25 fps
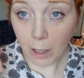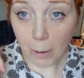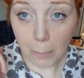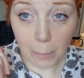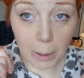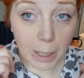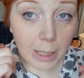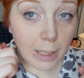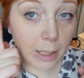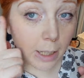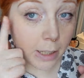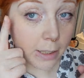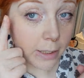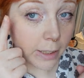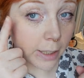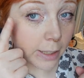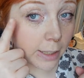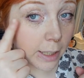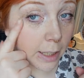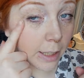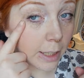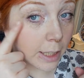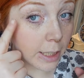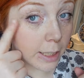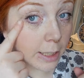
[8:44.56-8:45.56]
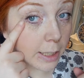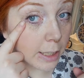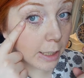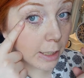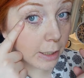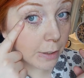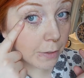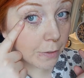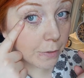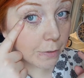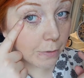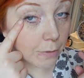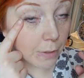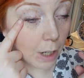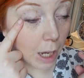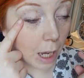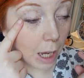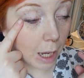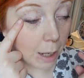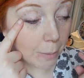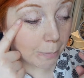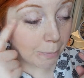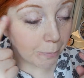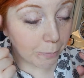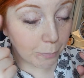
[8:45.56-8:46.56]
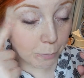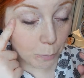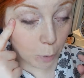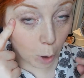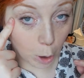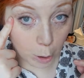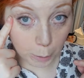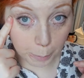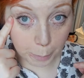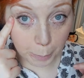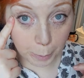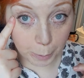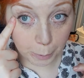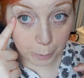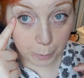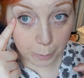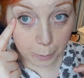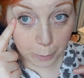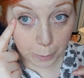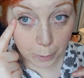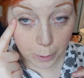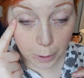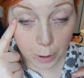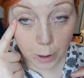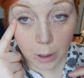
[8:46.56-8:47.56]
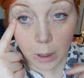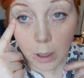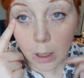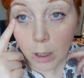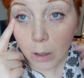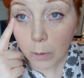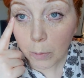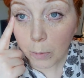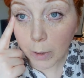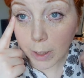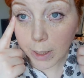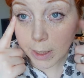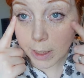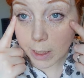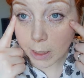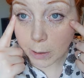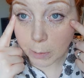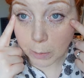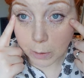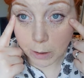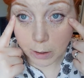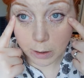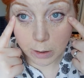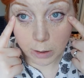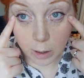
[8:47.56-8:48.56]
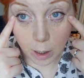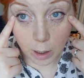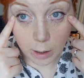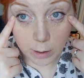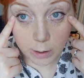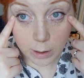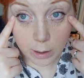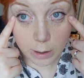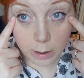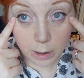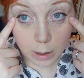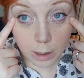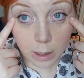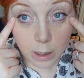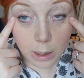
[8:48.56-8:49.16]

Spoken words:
because as I said, this is waterproof, whereas this one is not.